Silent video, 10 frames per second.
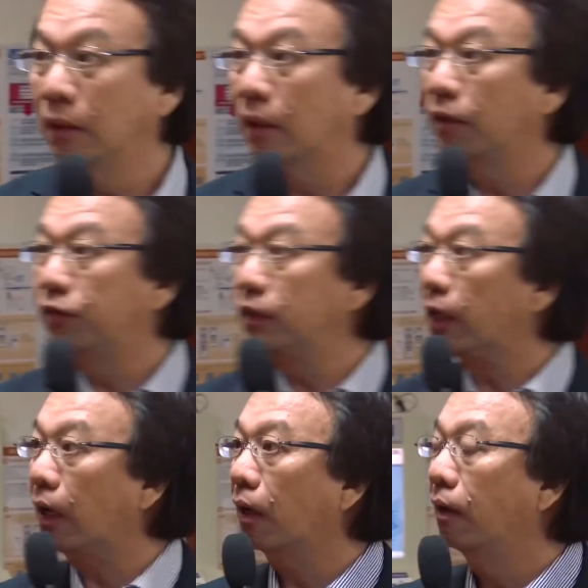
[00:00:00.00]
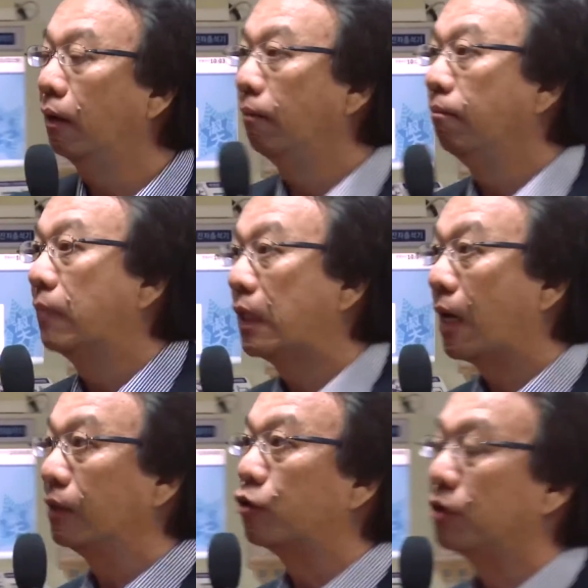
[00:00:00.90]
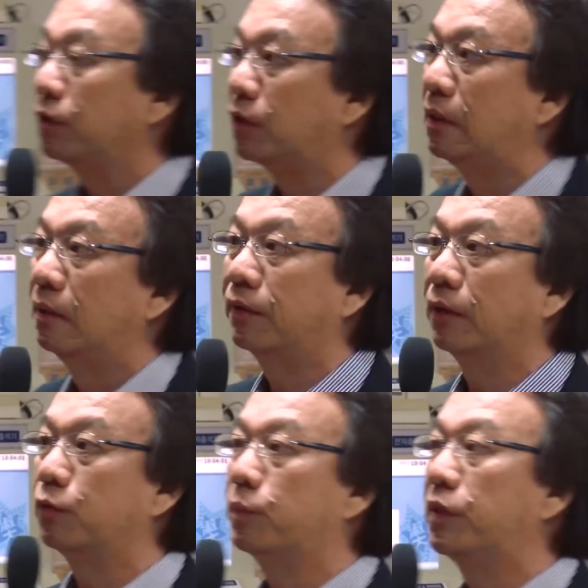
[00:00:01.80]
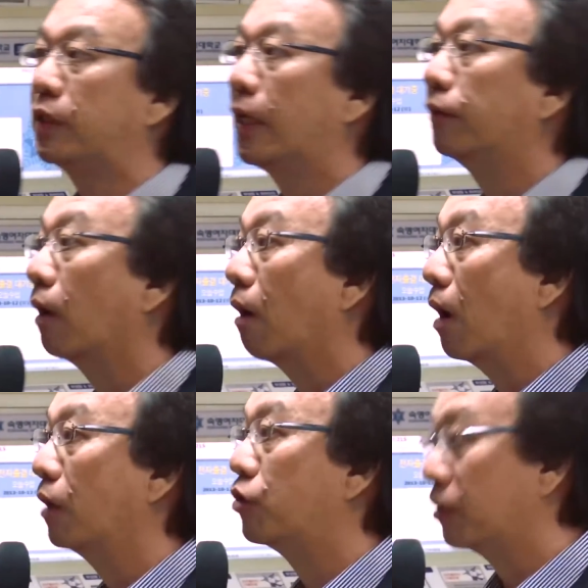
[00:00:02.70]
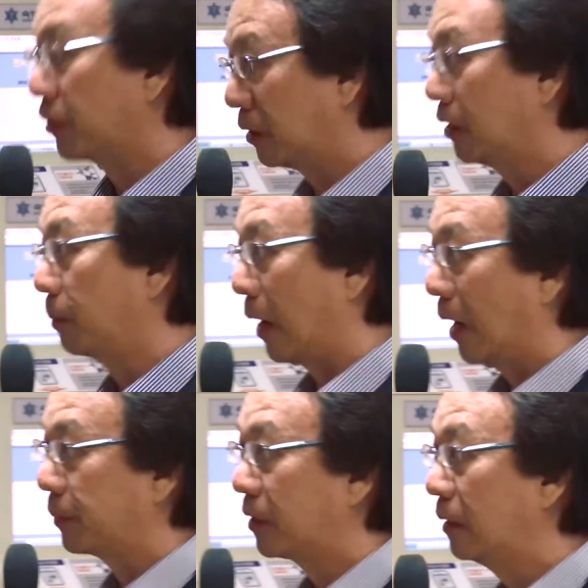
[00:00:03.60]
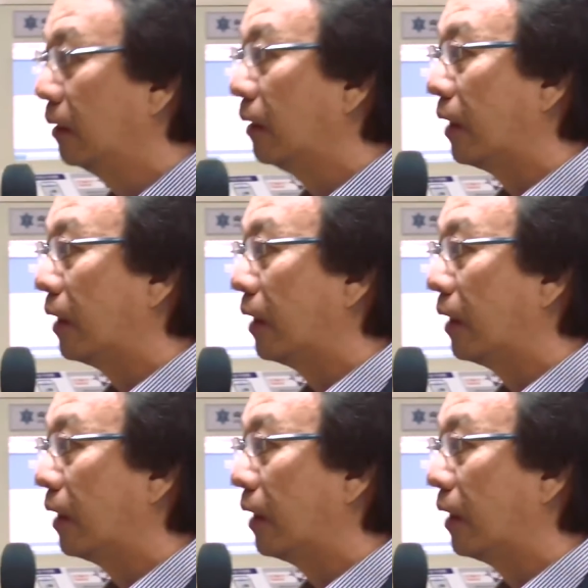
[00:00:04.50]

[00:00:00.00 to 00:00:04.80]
And these are countries that represent the largest, perhaps,